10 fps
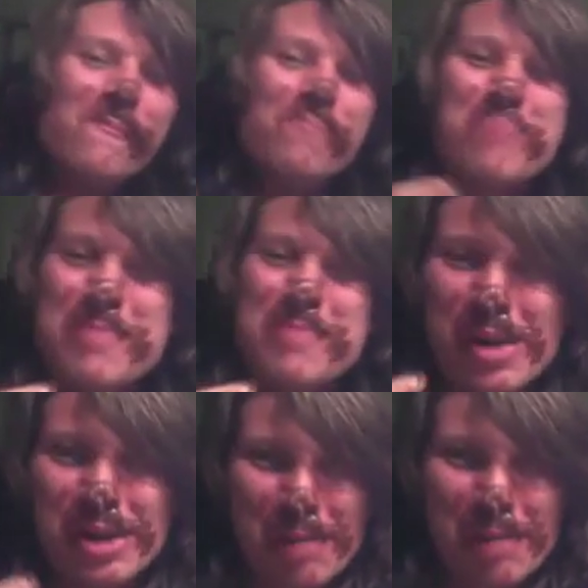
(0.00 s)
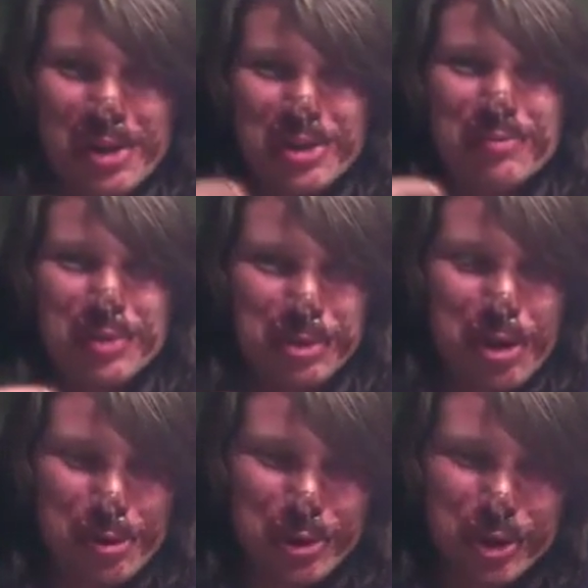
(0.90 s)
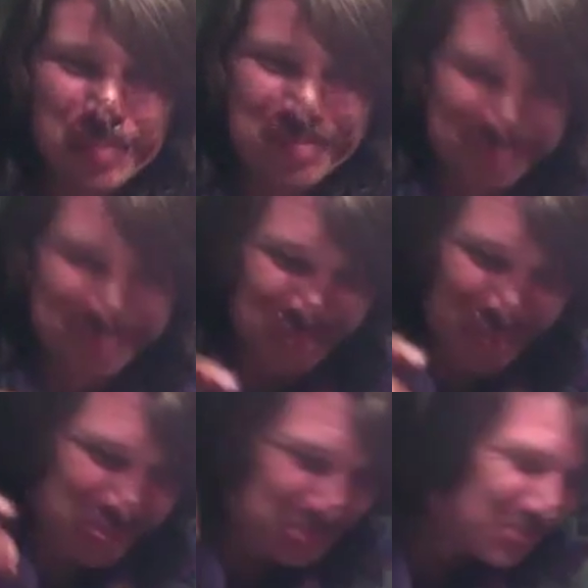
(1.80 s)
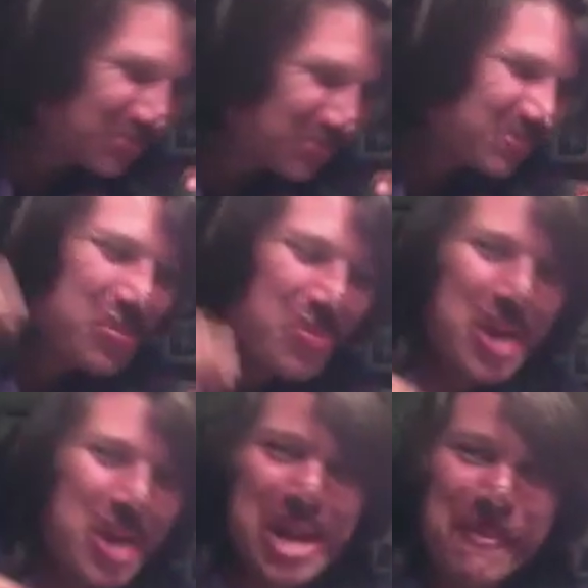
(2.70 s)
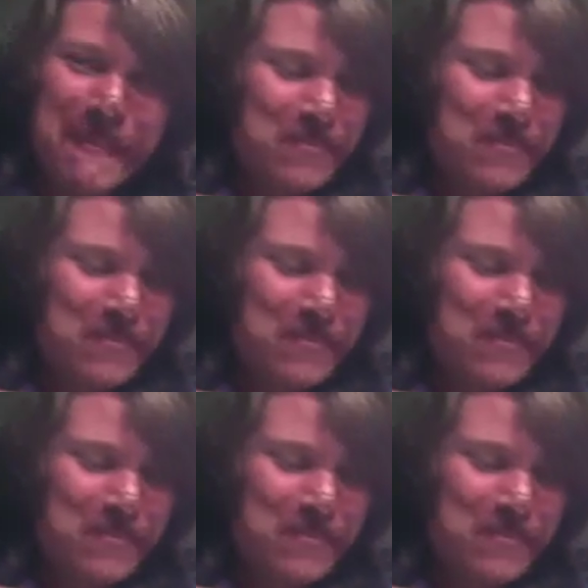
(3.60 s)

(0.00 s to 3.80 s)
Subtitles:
Maybe I might give you a toast and like